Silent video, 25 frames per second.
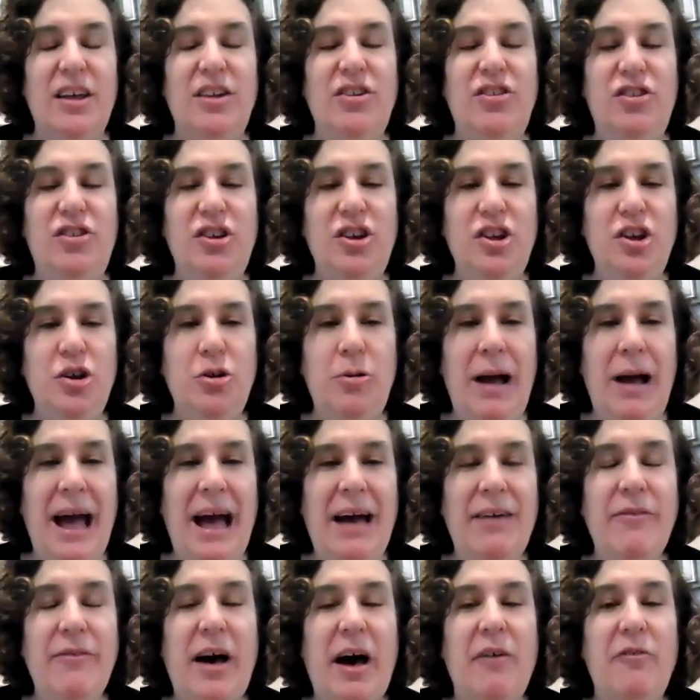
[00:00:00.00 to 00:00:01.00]
Do you
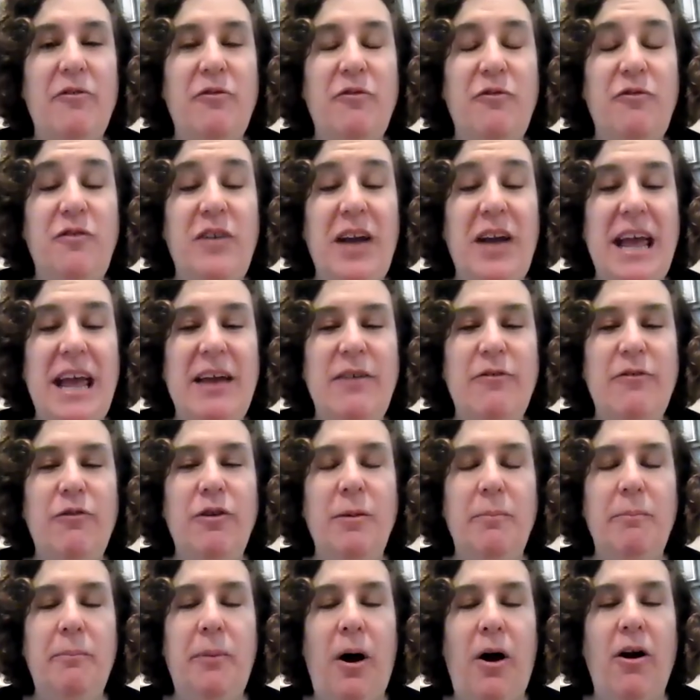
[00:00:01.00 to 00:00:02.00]
have a
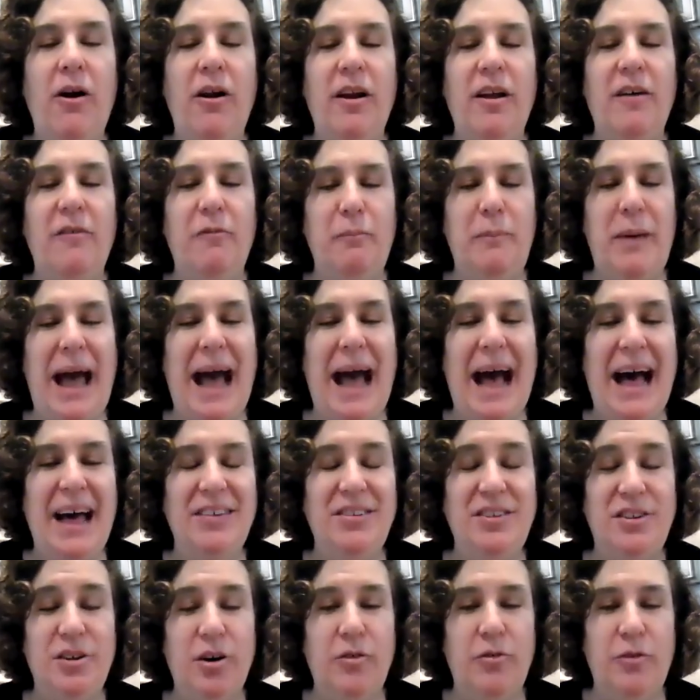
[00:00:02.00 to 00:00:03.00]
favorite part of
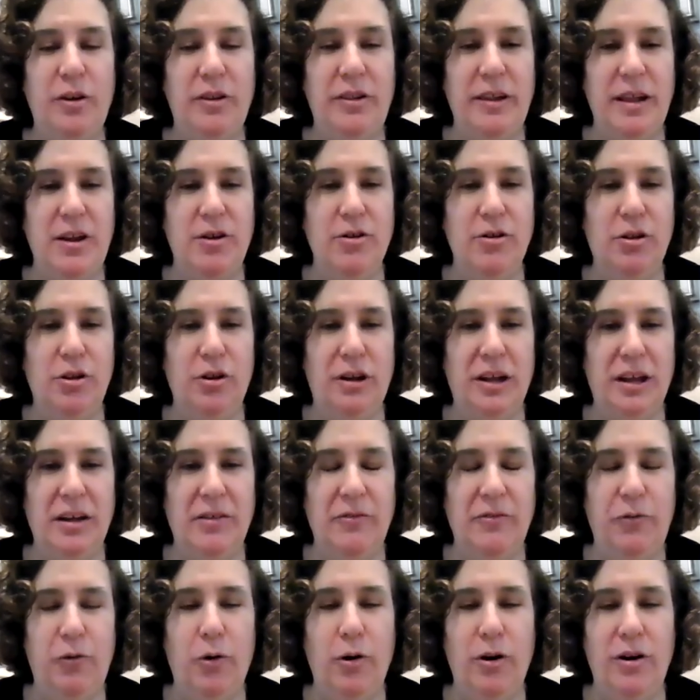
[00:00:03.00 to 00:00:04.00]
Passover that you're looking
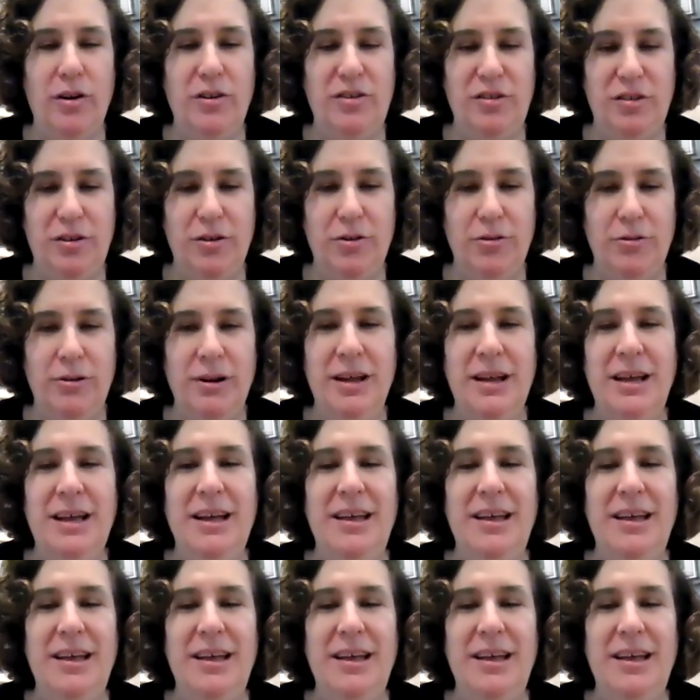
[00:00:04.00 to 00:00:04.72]
forward to?